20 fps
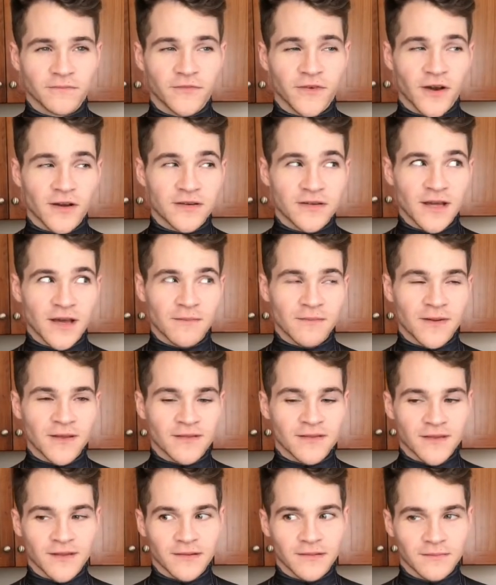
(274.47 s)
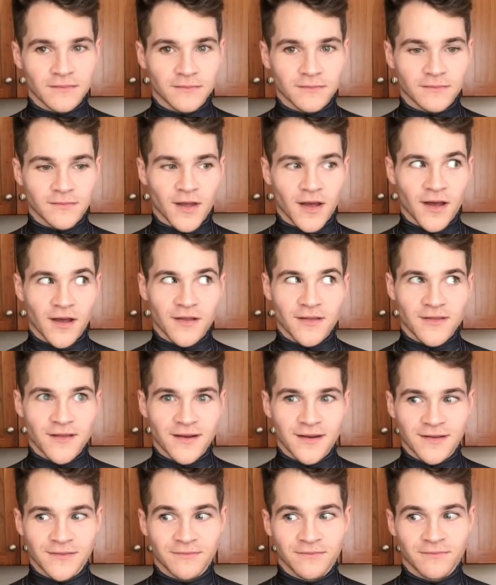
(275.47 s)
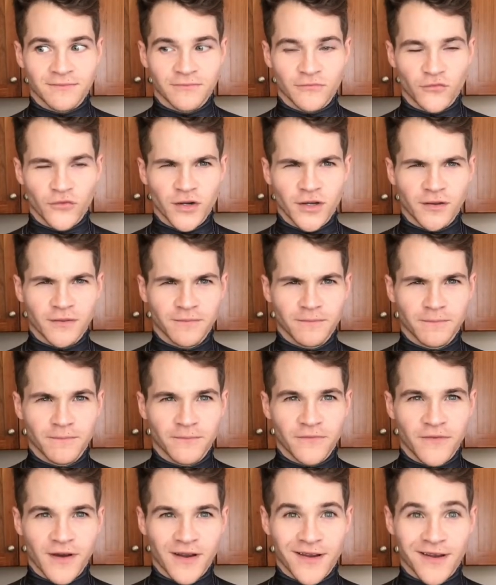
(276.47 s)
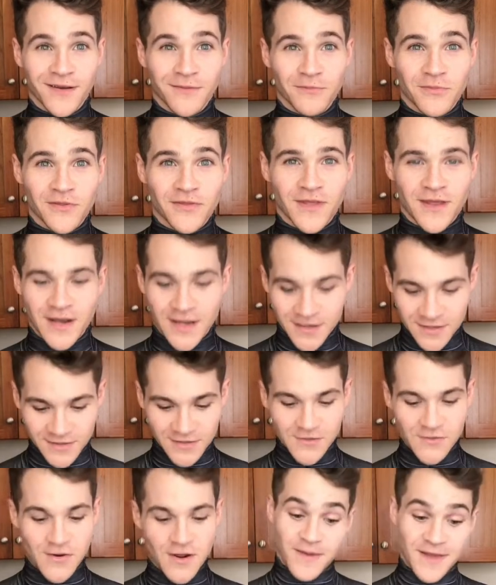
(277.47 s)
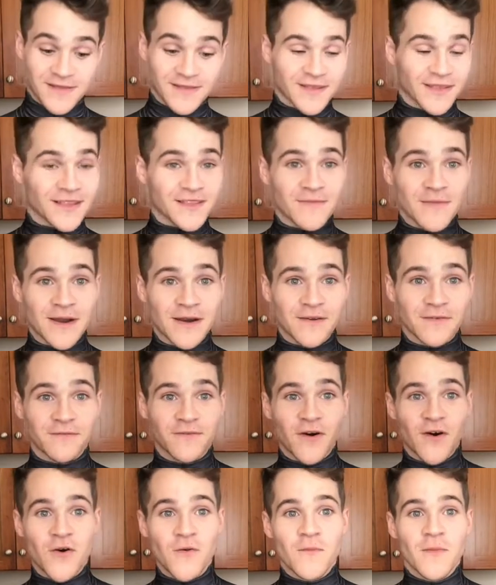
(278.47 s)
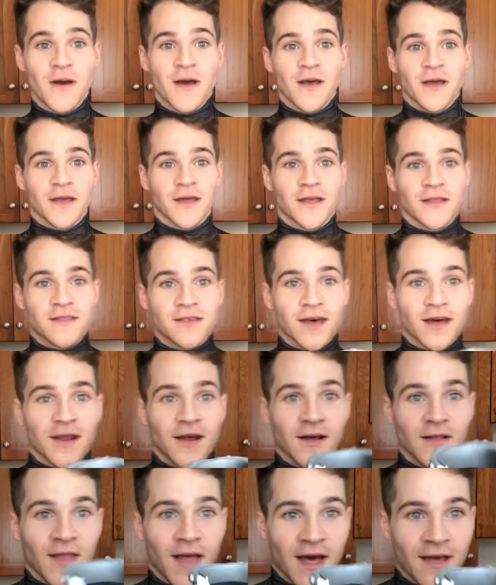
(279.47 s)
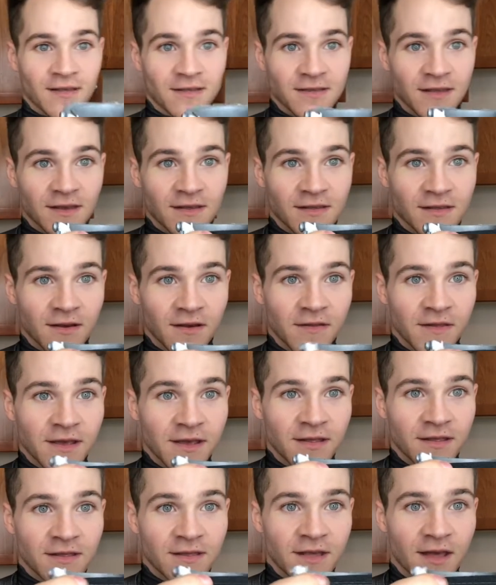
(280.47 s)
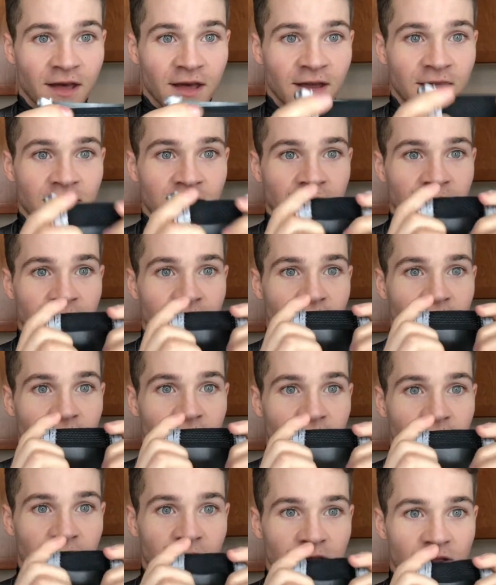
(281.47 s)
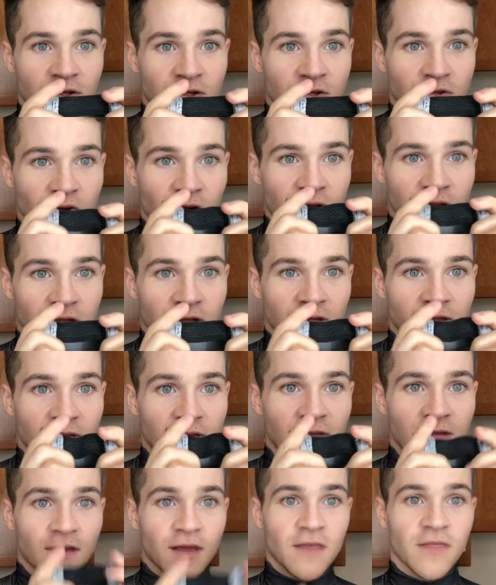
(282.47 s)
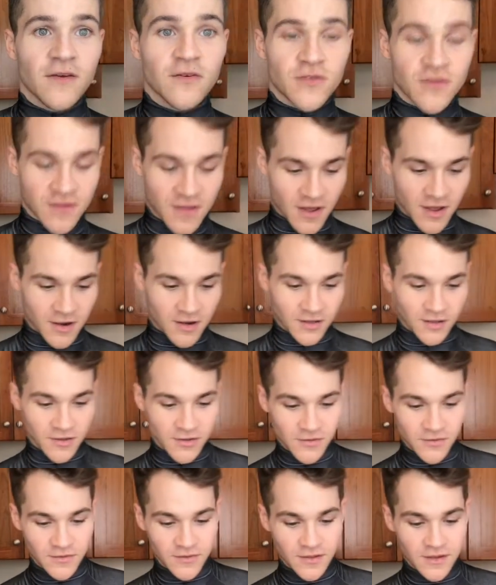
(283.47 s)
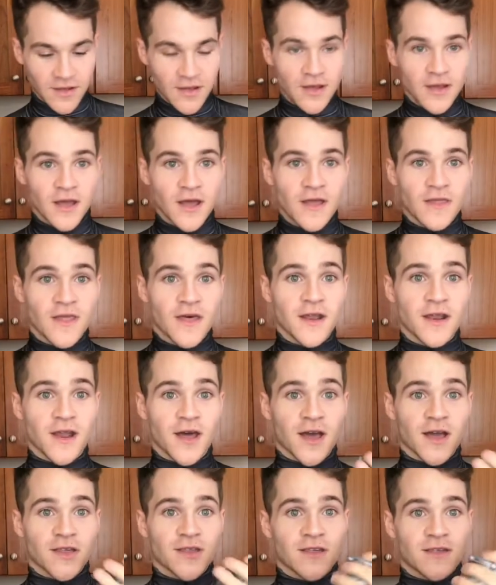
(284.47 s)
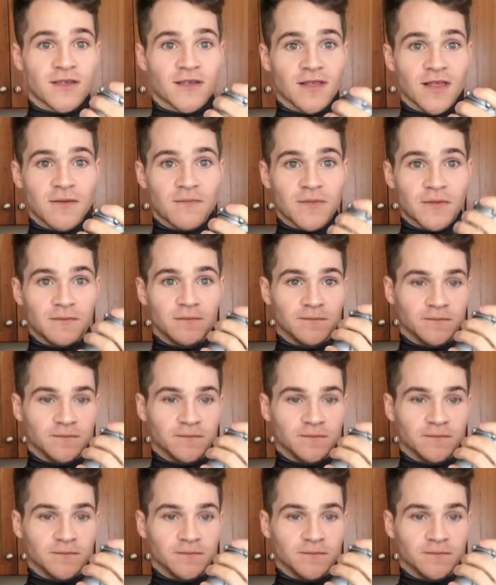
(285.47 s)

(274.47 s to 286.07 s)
fucked up because it hides any real fuck-ups that I do. Basically, it's made out of foam. It's got elastics on the inside so that it stretches, and they're just hot glued. And then I just slip